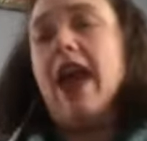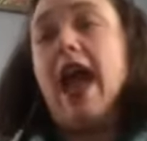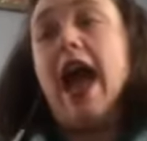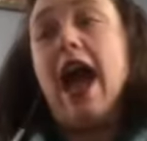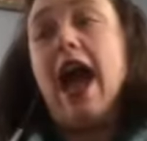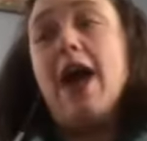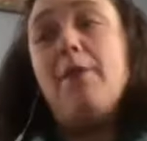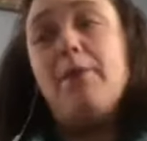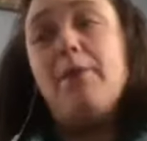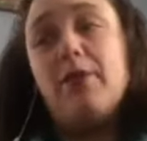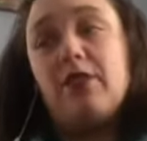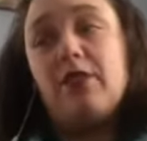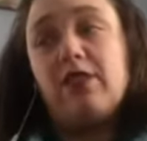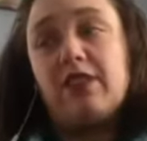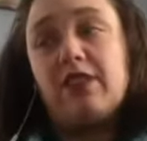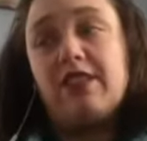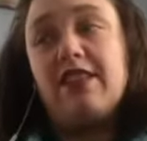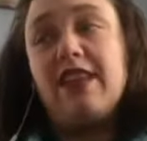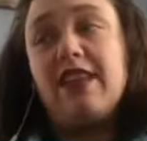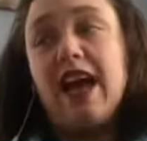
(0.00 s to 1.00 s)

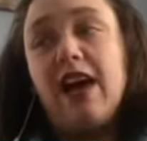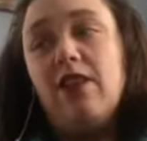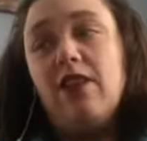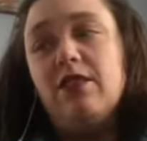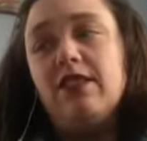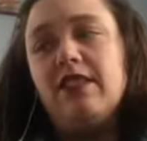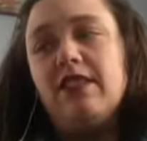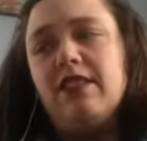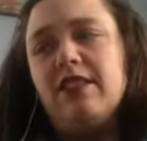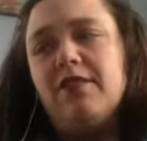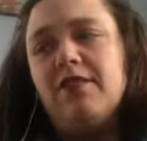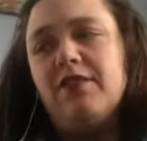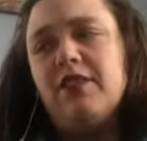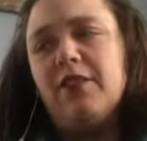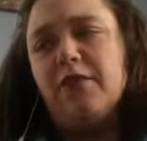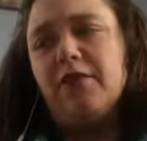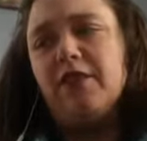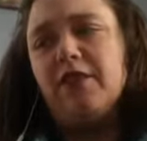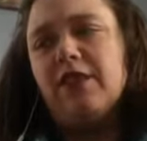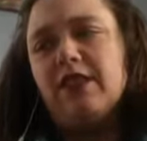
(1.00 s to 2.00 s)
apples. Thousands of
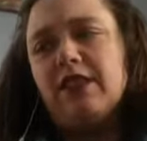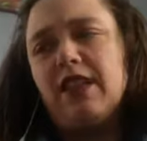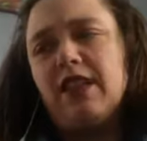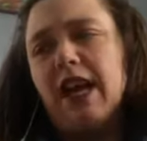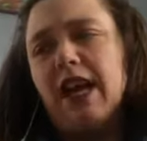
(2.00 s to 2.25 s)
different